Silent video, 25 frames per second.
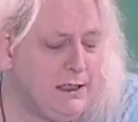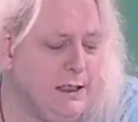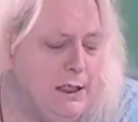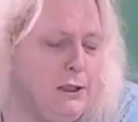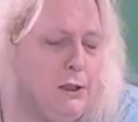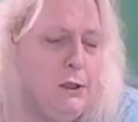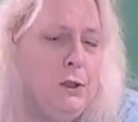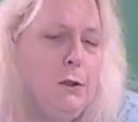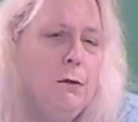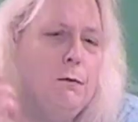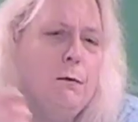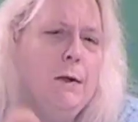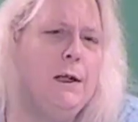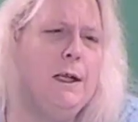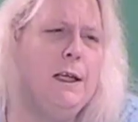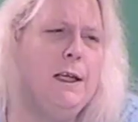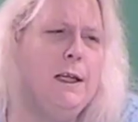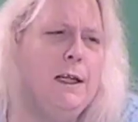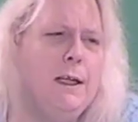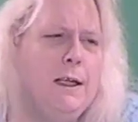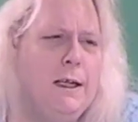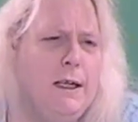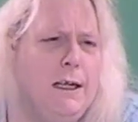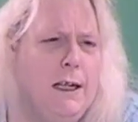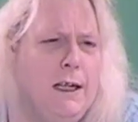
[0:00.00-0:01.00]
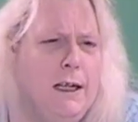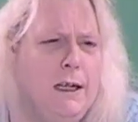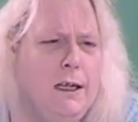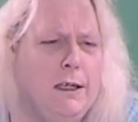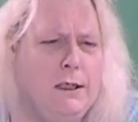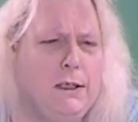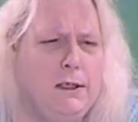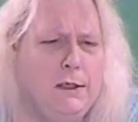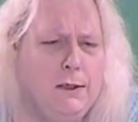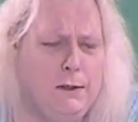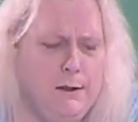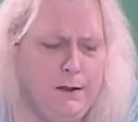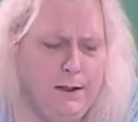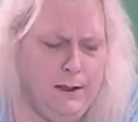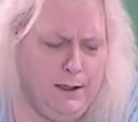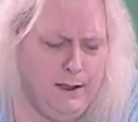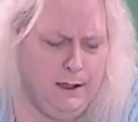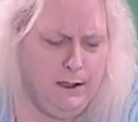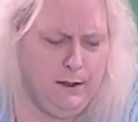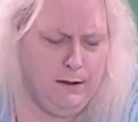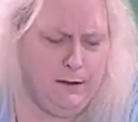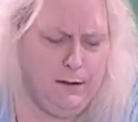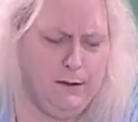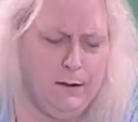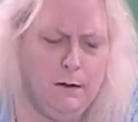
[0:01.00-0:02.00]
unless you want to get into the
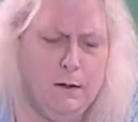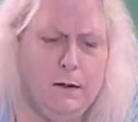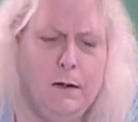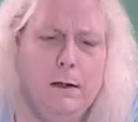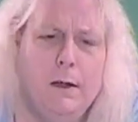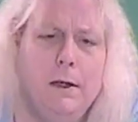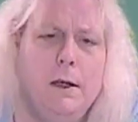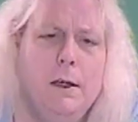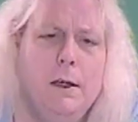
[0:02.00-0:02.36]
other